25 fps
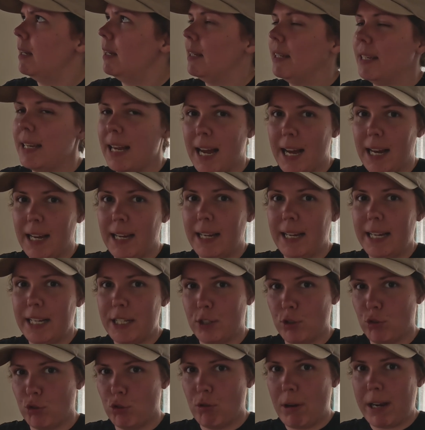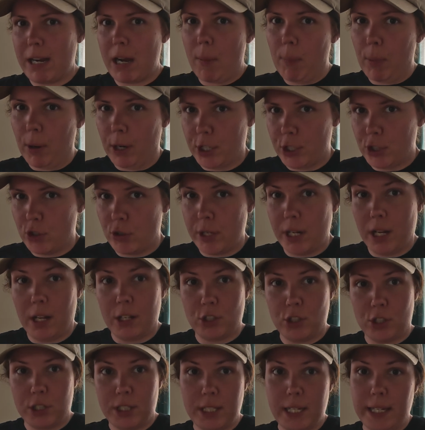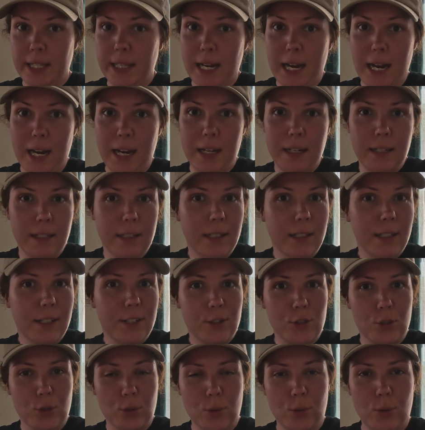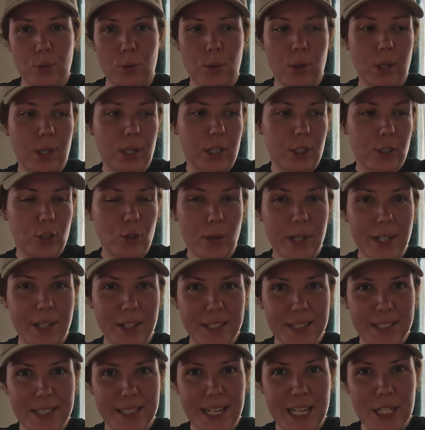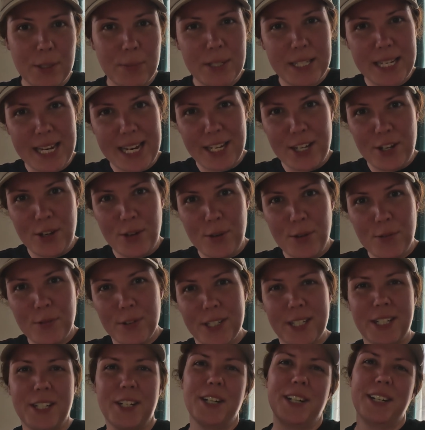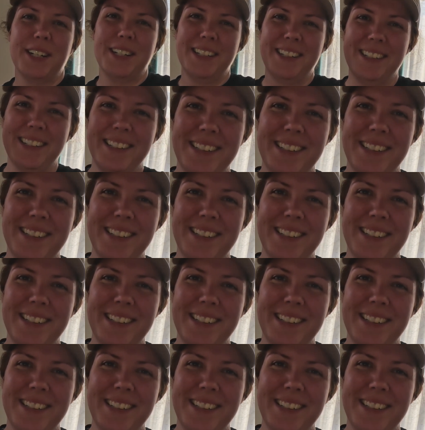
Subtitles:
yeah, it's right up our street, I'll just say that. So join us as we take you for dinner.